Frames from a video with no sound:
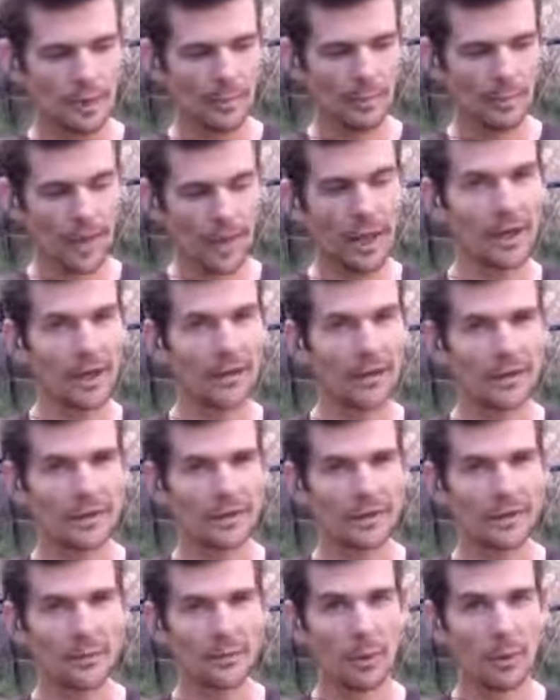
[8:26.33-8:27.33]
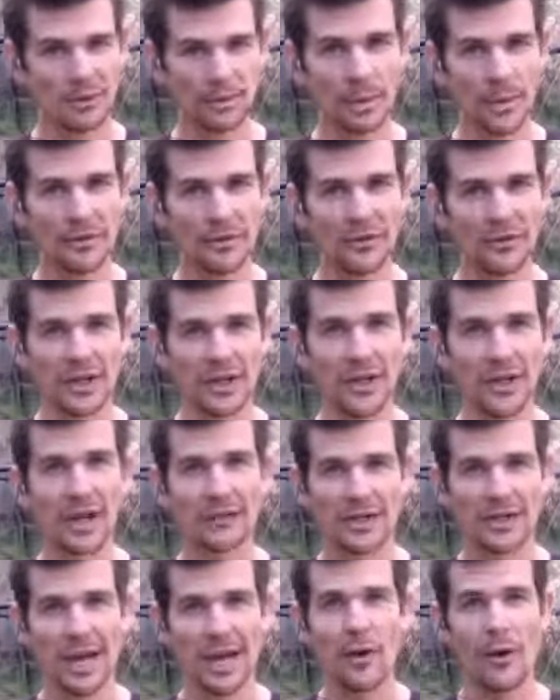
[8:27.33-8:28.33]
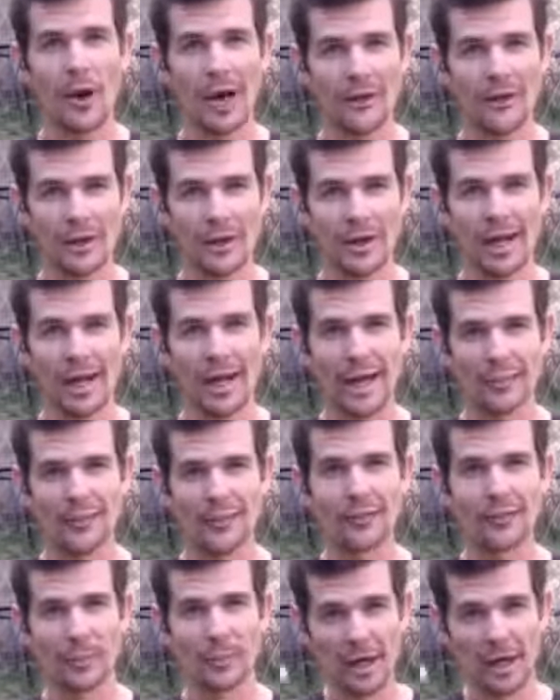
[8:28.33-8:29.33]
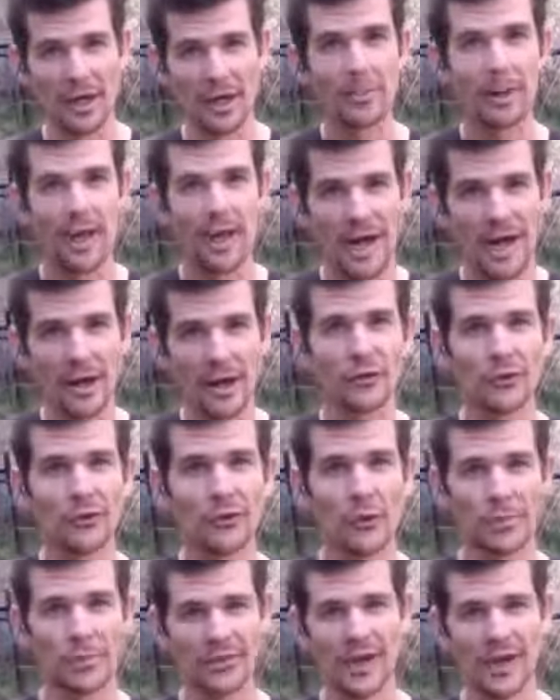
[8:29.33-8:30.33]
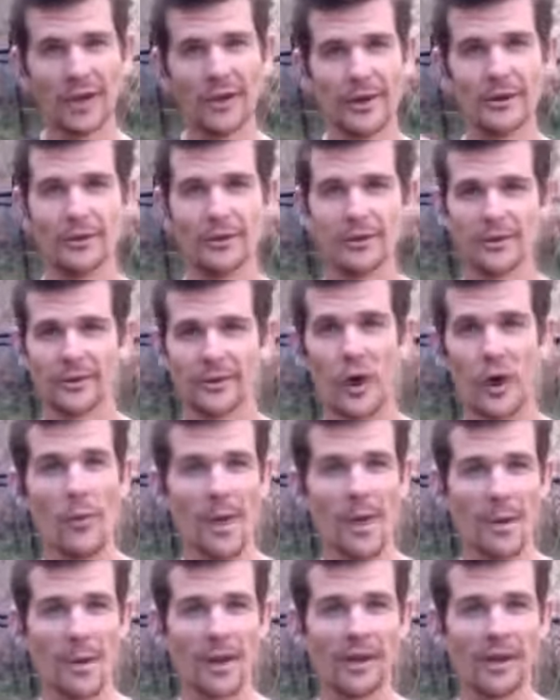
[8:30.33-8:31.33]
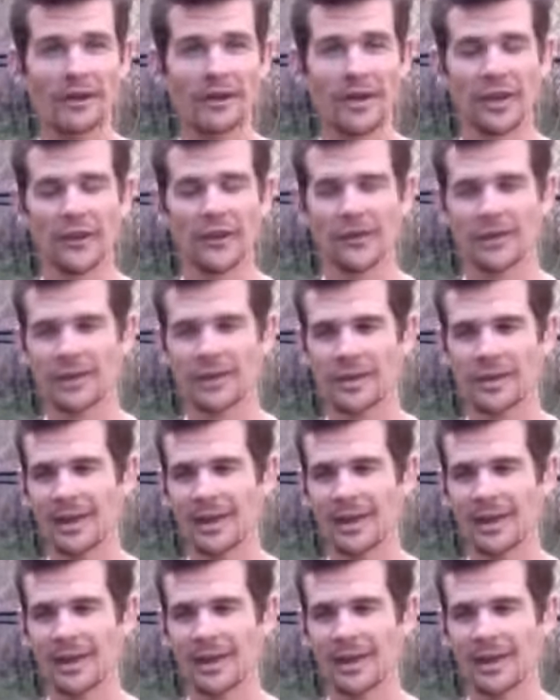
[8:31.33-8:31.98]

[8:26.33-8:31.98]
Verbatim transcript: But what's best is getting enough carbohydrate calories, be it bananas or potatoes. Hope that makes sense.